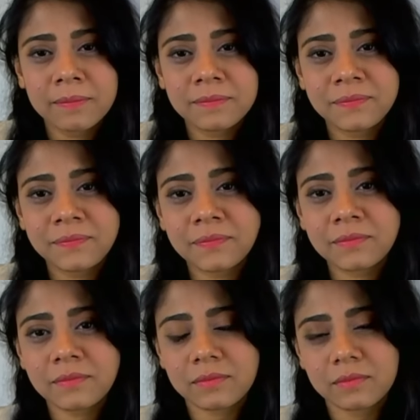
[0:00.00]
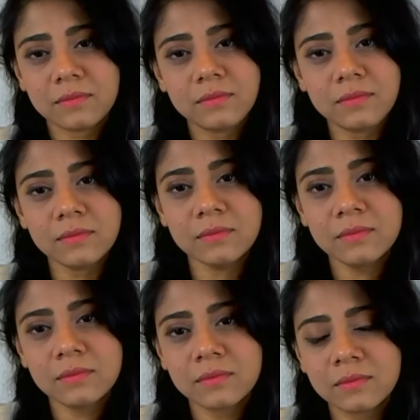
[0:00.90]

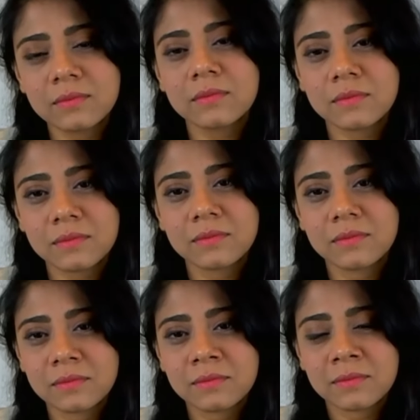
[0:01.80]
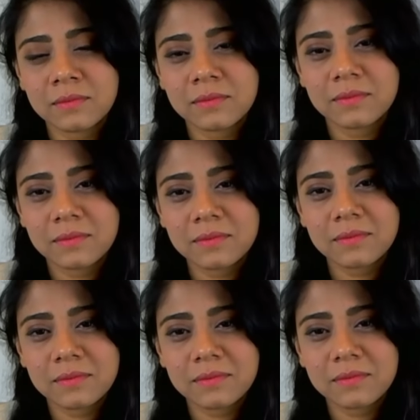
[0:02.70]

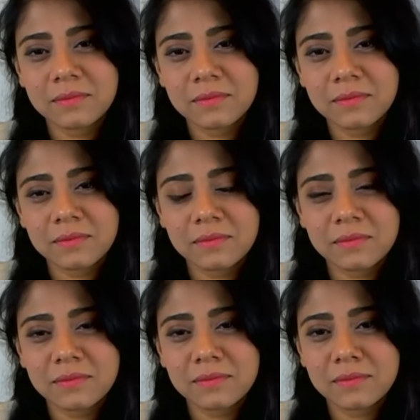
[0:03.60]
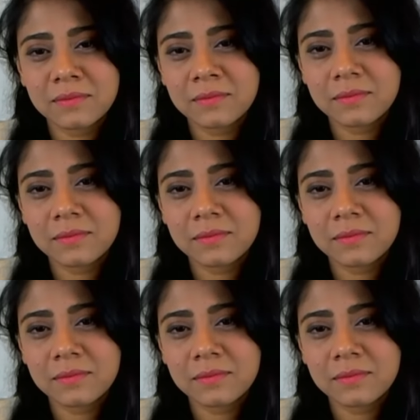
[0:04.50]
(silent)